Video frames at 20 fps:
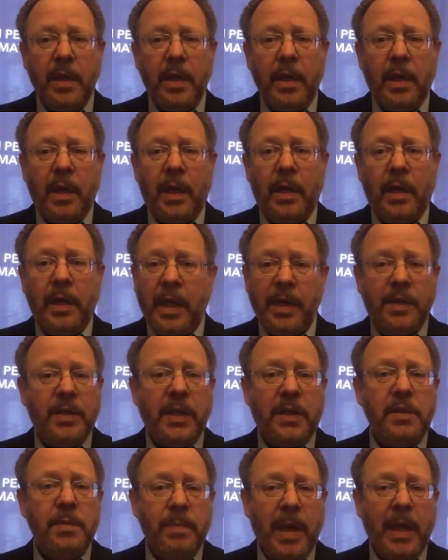uh, it
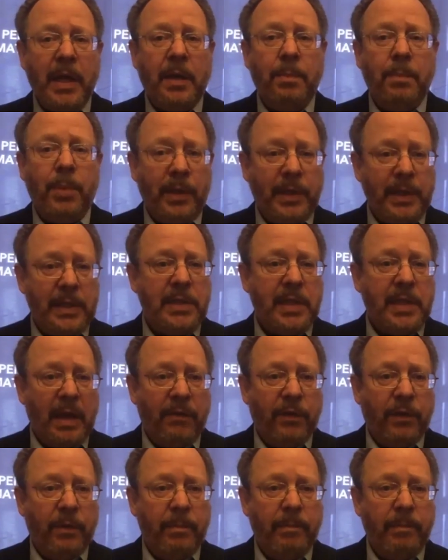doesn't make police
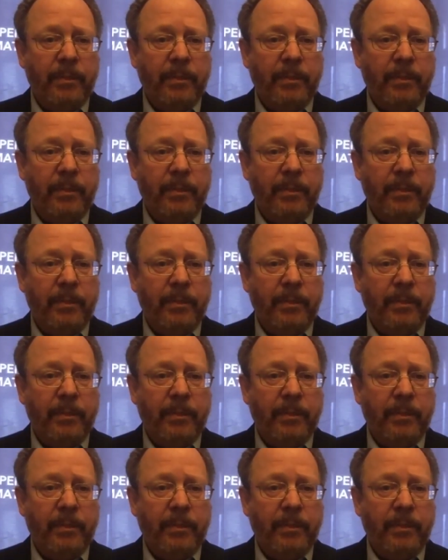safer.